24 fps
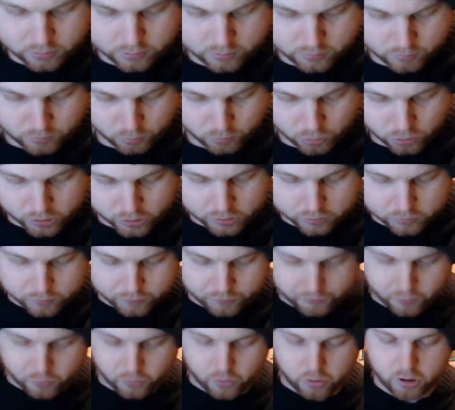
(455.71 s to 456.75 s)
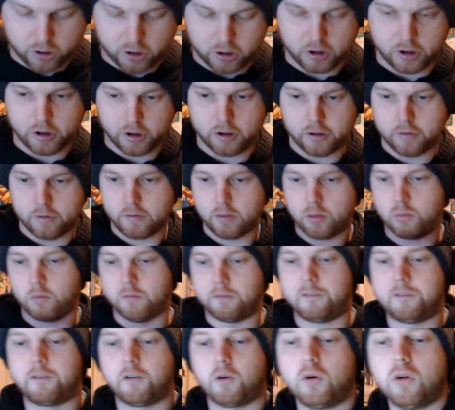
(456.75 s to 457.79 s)
looking for a
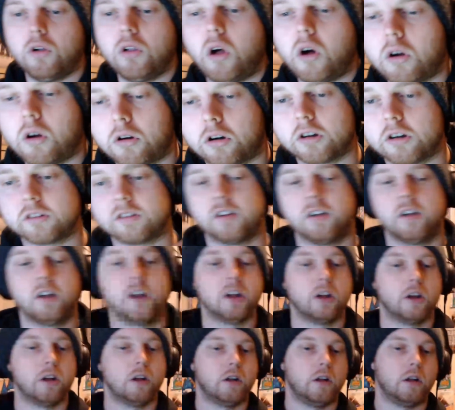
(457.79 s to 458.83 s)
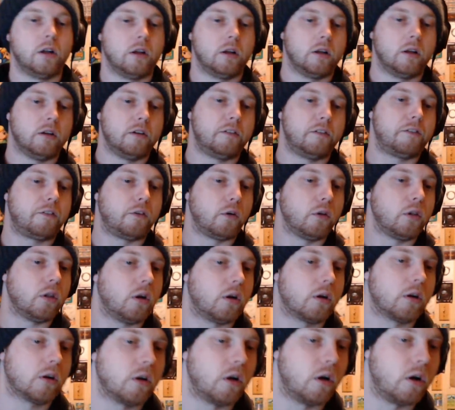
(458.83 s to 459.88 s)
full art, full art
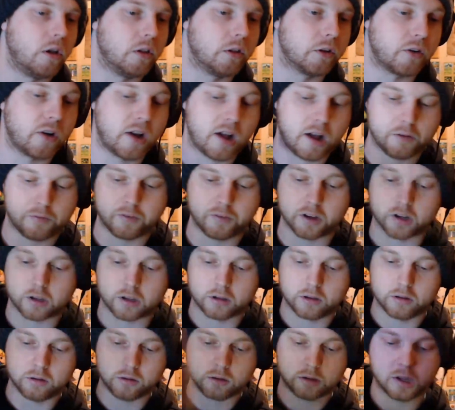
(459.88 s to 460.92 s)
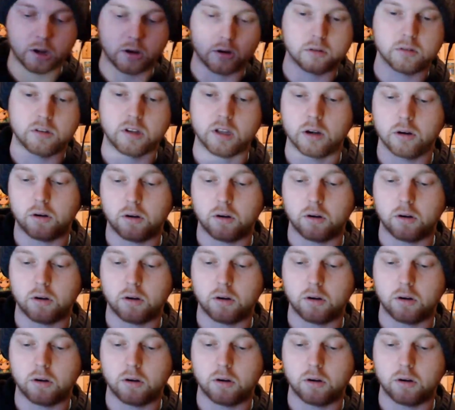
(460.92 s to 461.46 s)
holographic guaranteeing right